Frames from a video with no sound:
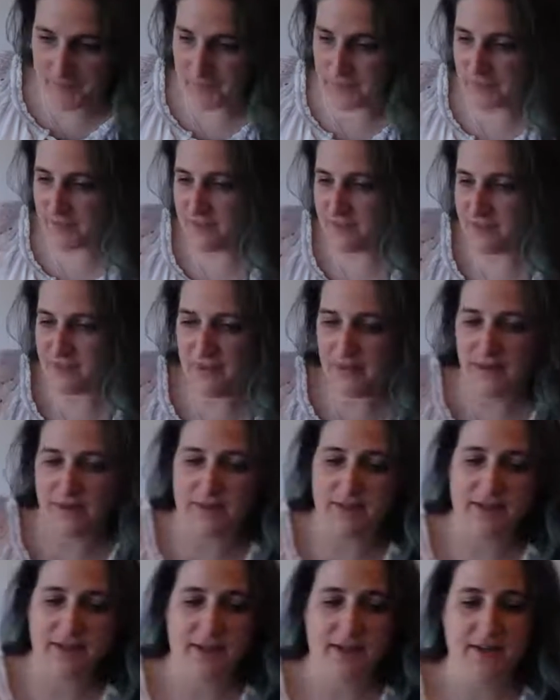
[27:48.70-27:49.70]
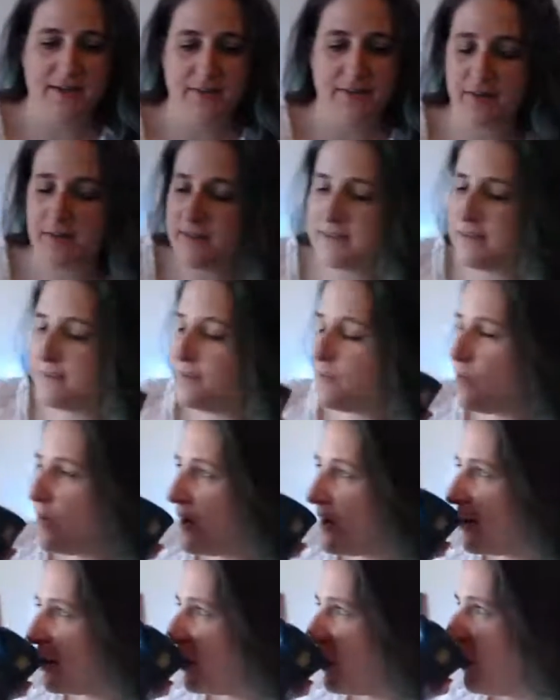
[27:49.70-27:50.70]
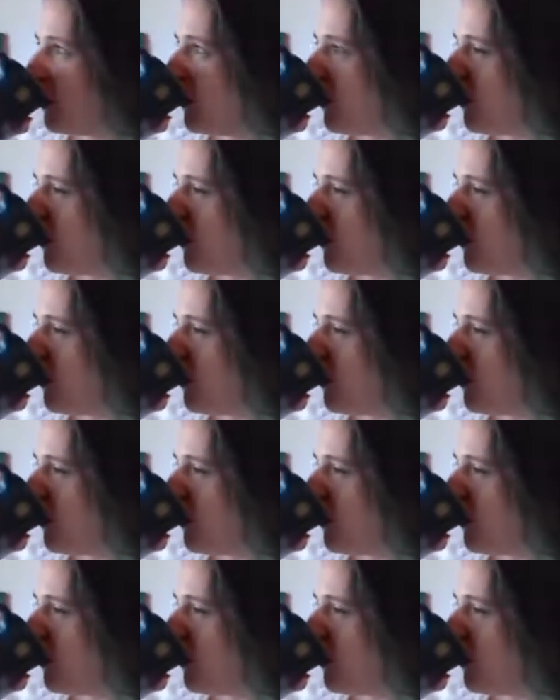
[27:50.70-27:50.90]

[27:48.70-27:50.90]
Forgive me, I'll take a sip of water.